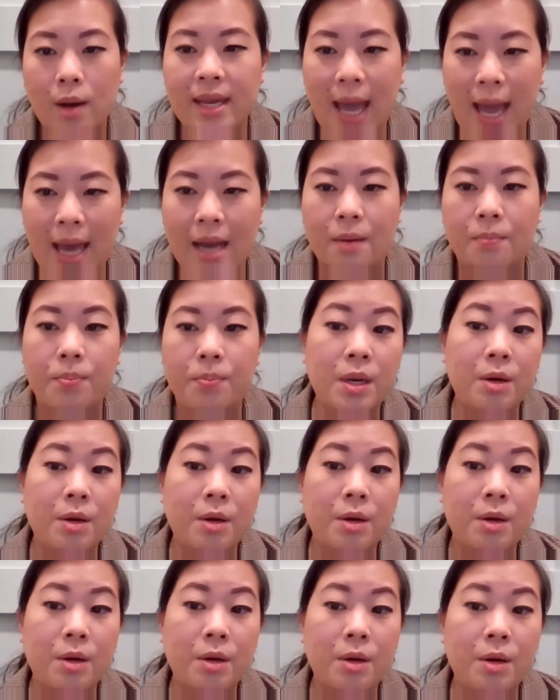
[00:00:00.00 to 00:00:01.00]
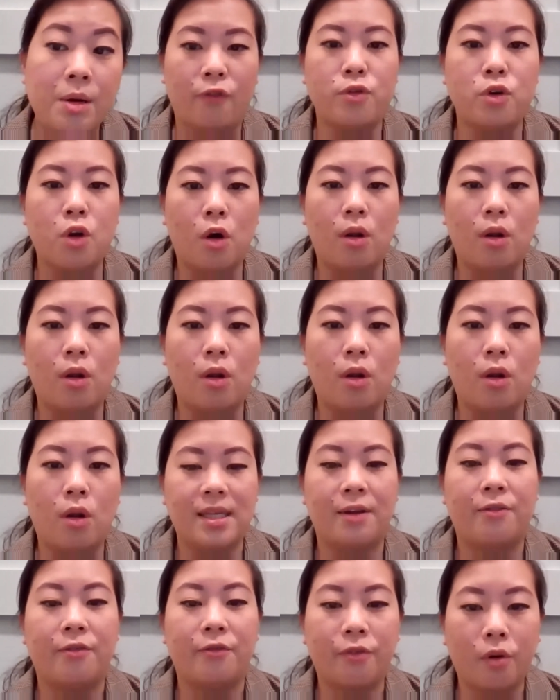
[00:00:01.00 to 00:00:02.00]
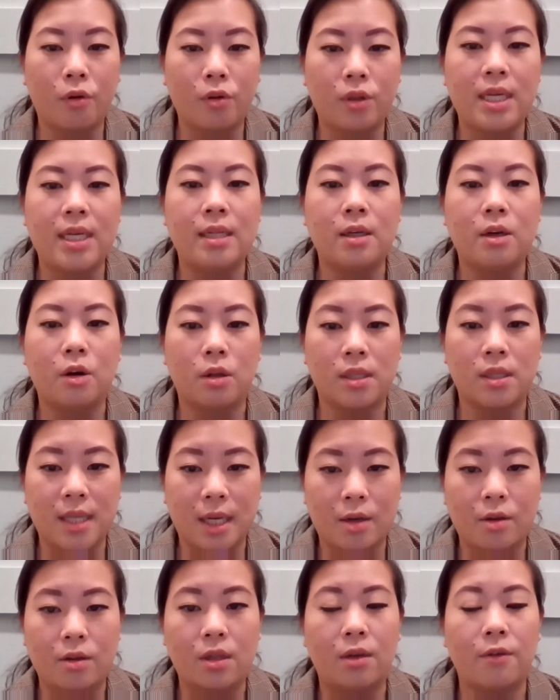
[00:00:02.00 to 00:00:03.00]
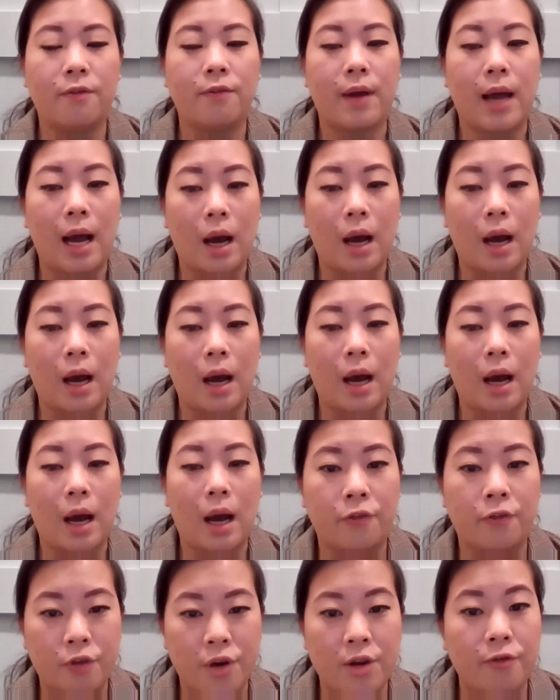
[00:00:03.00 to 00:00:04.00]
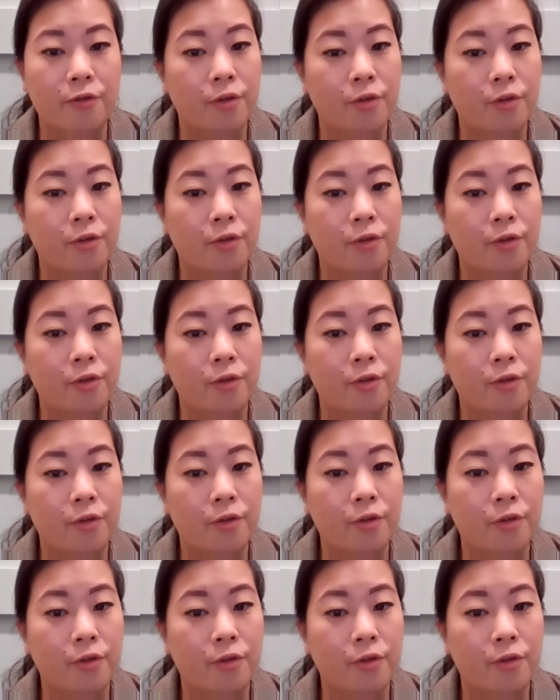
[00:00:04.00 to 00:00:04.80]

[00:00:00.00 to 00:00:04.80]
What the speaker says: had a period of not less than 14 consecutive hours free from work.